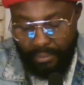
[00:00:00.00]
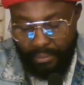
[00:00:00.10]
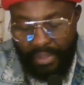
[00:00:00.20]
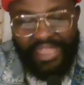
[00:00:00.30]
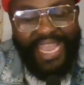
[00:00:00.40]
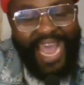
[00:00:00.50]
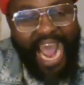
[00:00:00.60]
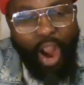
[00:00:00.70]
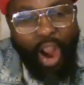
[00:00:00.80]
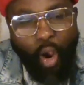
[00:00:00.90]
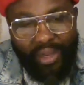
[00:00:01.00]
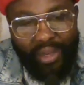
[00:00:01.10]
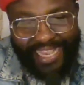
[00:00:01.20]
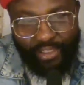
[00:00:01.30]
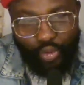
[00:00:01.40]
They are all
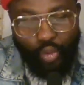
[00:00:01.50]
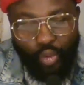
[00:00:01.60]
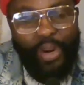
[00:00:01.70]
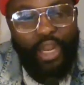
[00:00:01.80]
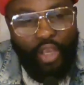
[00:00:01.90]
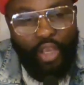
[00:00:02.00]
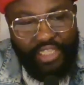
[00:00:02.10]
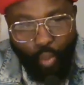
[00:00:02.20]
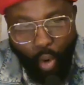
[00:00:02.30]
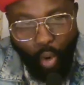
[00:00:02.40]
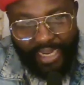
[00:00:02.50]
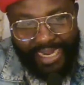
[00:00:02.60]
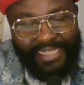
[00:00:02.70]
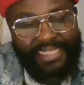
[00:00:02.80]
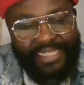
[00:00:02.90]
lying to you. We lost the war in
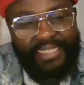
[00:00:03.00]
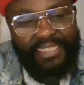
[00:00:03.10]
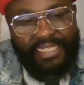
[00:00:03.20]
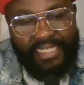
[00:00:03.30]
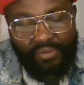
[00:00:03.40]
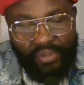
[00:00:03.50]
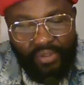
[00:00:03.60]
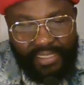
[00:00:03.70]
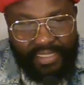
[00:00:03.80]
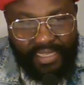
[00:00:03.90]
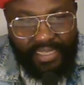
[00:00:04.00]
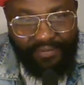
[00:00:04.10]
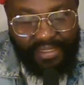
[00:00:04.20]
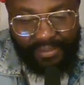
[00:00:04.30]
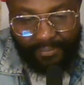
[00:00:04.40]
1967 to
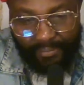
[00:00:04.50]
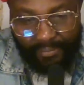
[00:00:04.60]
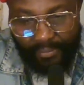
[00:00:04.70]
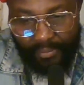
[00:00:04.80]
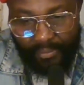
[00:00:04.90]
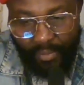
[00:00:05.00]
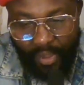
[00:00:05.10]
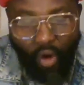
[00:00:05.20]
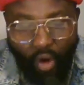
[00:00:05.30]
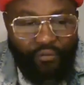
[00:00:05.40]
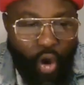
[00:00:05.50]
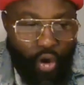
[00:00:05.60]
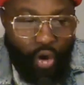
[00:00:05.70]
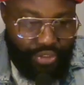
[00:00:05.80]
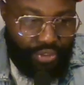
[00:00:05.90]
1970. Of
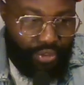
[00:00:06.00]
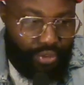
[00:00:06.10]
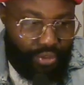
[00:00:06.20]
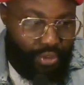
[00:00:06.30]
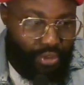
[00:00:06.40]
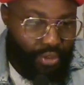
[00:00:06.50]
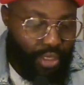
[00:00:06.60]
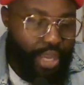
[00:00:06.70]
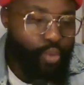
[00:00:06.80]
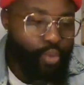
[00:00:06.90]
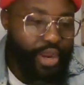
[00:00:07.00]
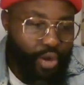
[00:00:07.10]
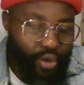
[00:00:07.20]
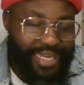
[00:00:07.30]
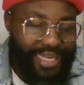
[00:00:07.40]
course, we
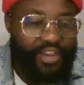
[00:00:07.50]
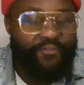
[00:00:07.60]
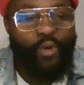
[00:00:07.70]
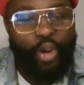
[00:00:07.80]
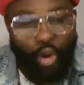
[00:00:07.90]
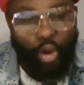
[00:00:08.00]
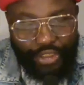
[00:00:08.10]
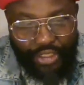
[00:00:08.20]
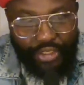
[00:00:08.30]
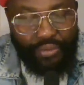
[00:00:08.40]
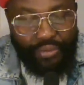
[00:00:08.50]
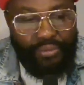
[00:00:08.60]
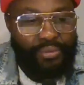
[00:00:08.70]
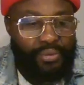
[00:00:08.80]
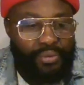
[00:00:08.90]
know that if we continue
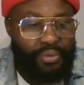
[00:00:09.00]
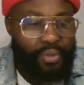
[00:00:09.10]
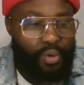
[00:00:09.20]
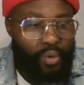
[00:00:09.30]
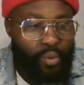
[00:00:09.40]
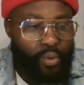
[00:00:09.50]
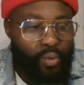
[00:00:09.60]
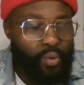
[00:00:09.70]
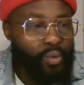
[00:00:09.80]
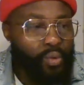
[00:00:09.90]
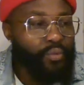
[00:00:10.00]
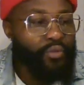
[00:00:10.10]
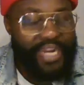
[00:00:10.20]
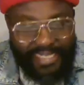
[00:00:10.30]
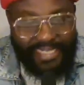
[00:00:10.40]
for
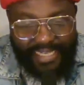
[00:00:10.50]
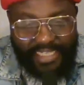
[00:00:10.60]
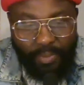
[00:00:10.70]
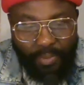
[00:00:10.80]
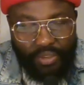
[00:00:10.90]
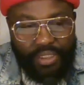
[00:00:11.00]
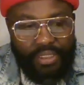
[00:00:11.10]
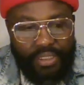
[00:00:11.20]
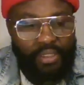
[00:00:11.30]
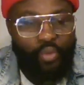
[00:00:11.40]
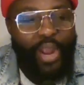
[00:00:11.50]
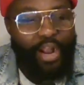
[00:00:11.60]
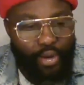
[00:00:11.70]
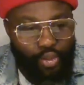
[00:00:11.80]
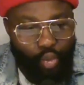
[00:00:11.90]
next 6 months, we are
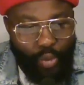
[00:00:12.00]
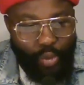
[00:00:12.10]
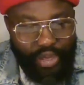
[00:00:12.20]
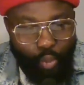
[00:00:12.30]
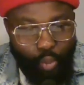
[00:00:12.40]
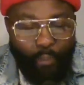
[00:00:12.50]
going to win the war.